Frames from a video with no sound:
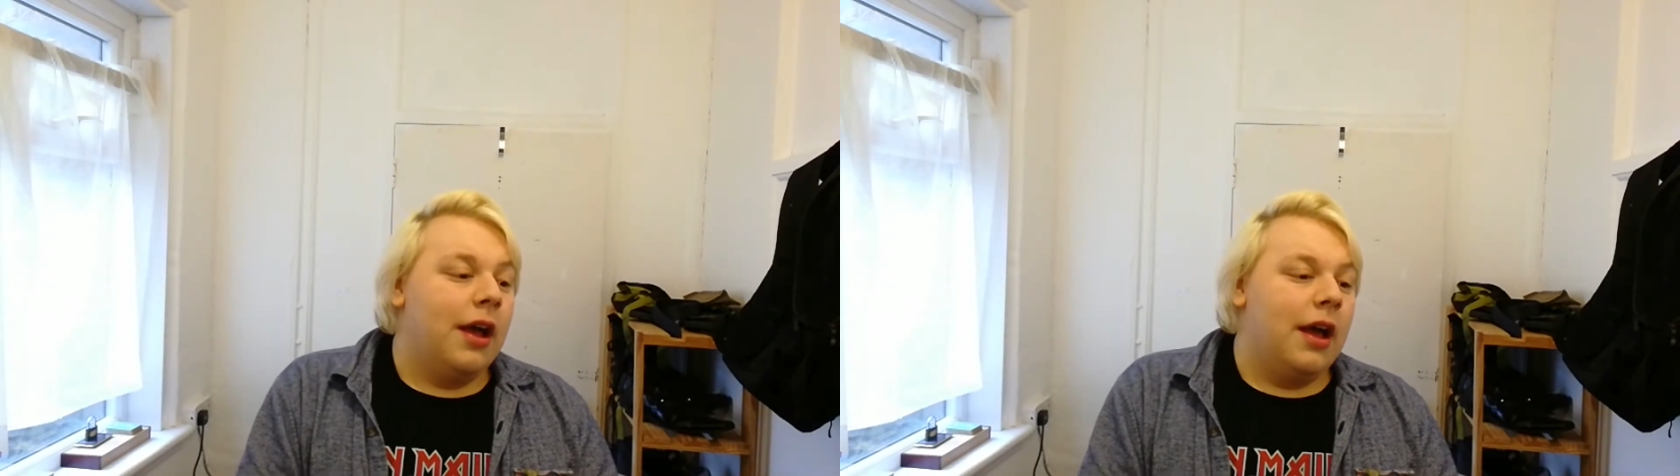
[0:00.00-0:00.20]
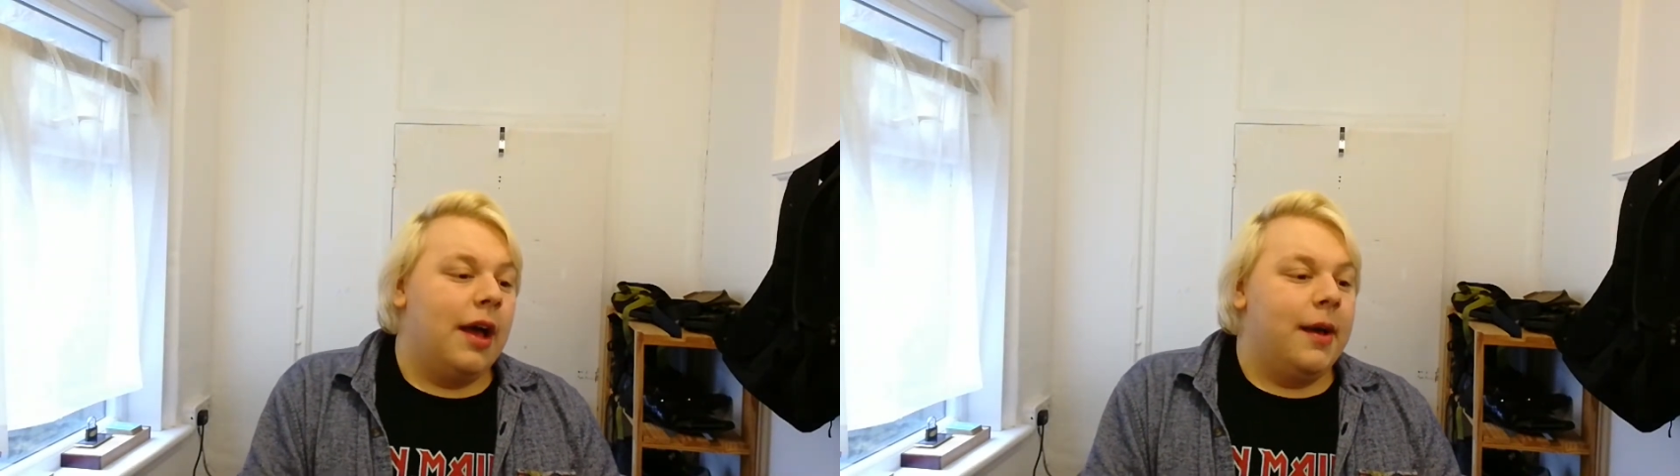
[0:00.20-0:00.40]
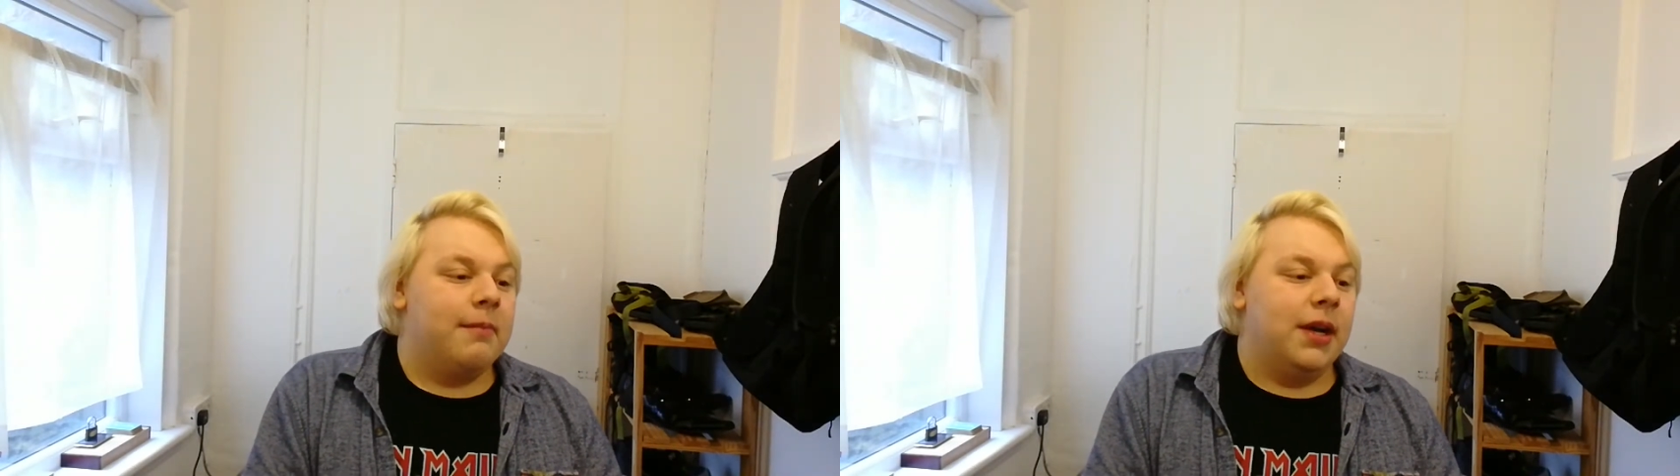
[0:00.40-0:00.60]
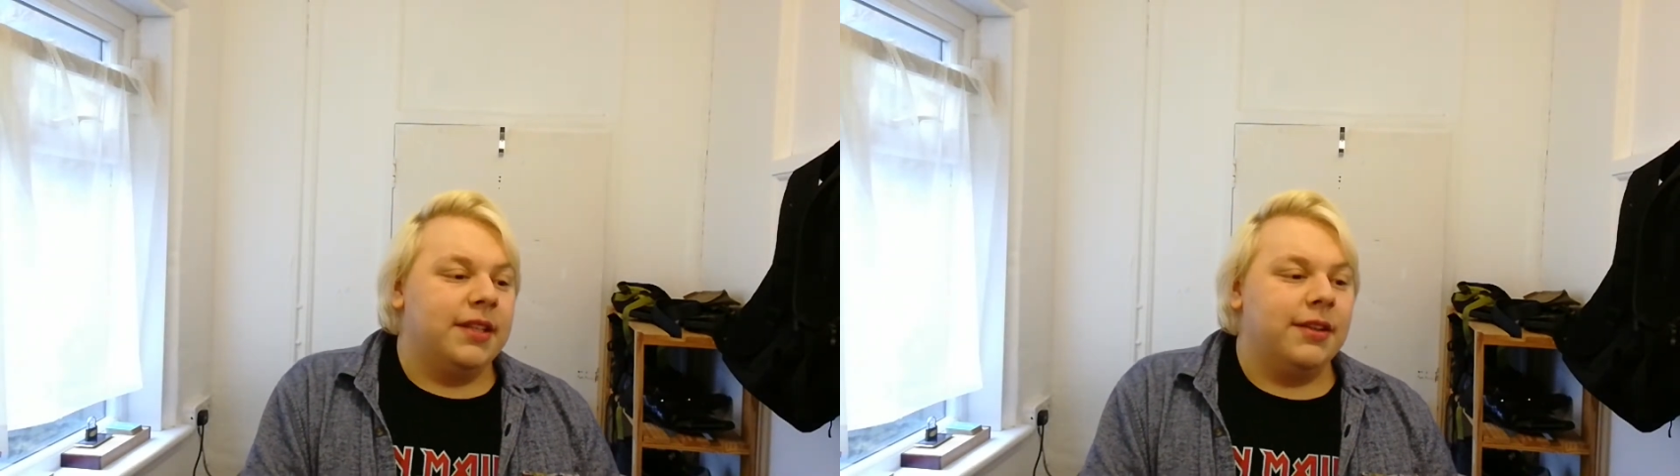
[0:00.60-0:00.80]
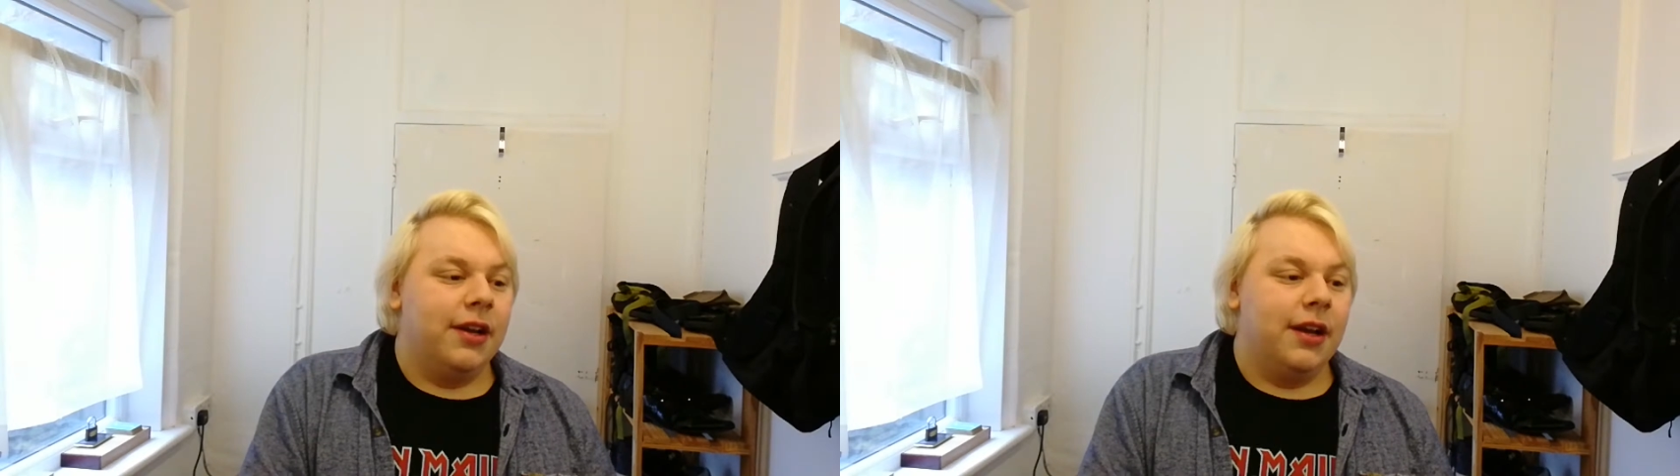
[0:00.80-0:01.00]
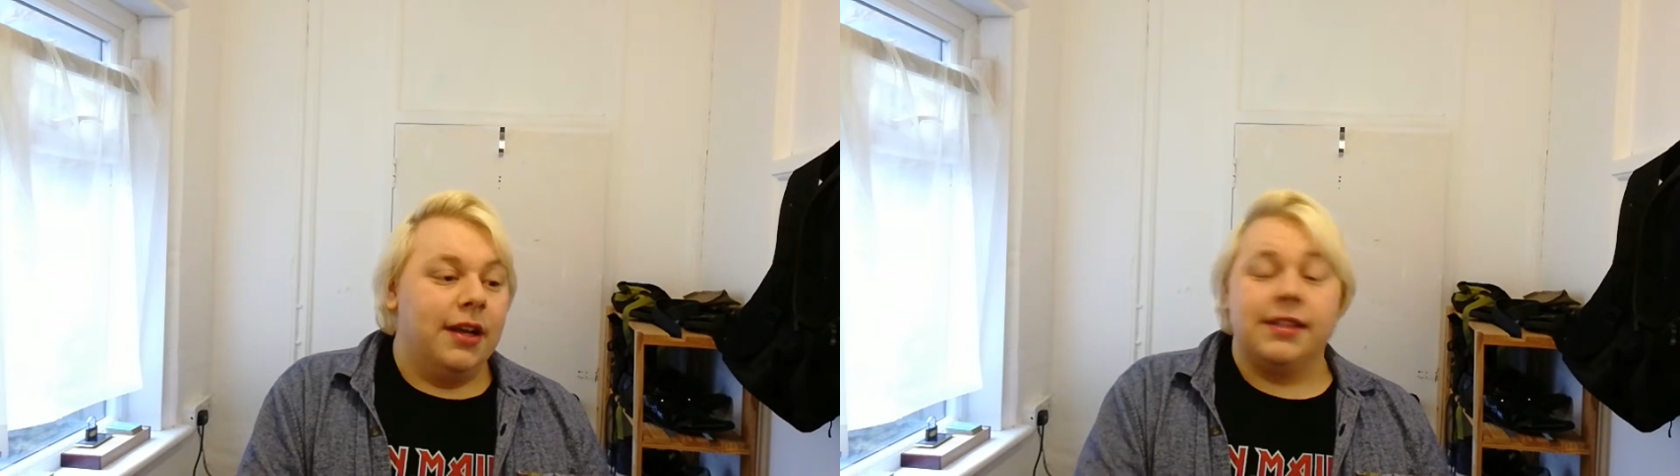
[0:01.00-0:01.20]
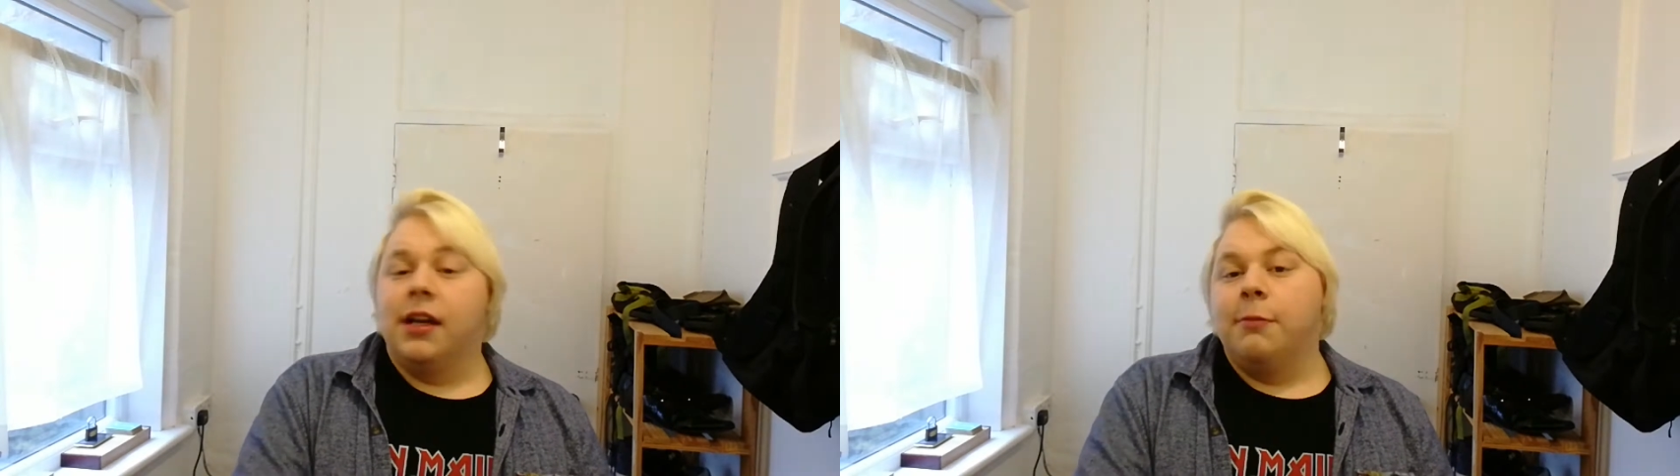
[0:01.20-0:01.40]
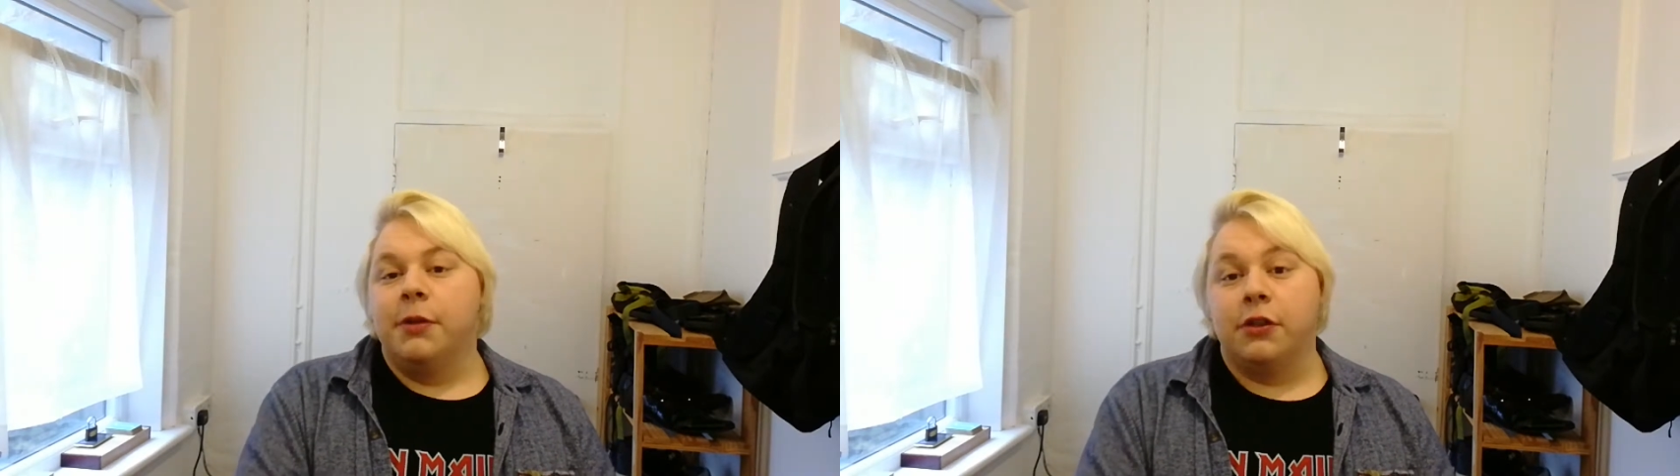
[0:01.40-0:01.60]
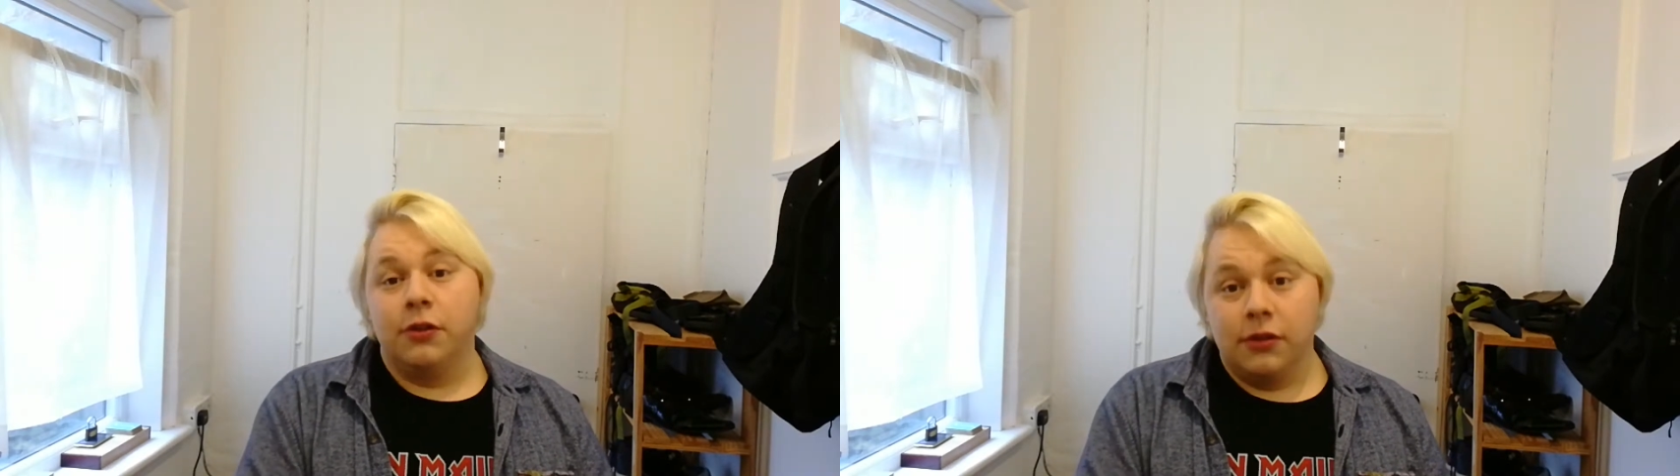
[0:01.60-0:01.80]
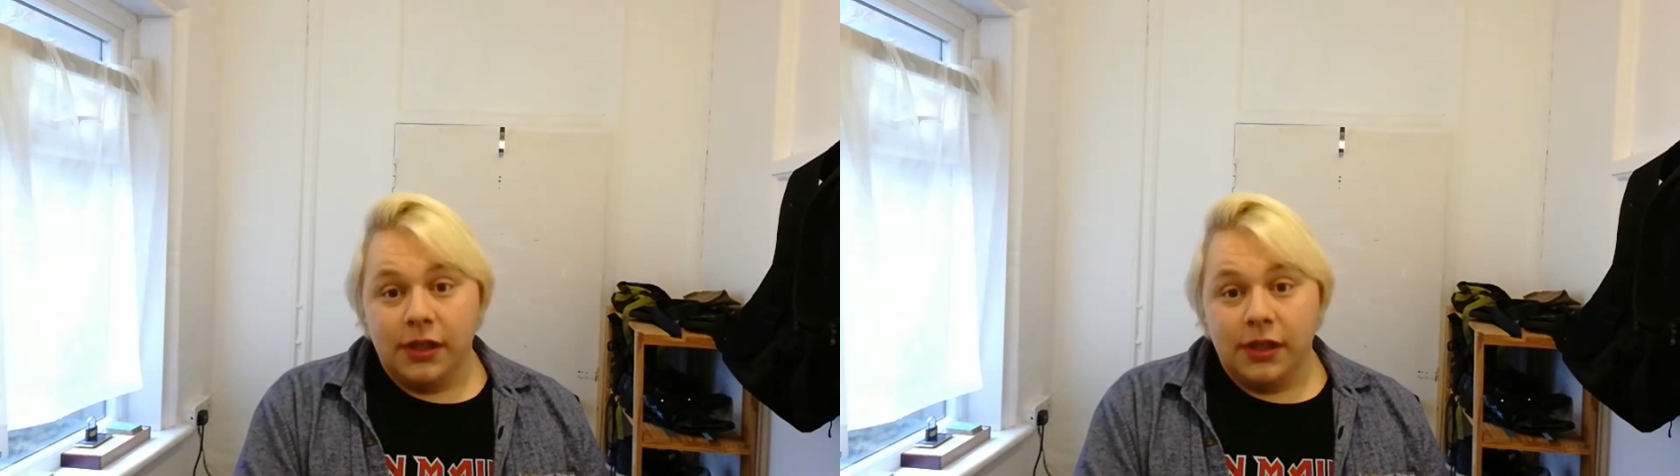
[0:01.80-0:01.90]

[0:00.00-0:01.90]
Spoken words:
I set up a Google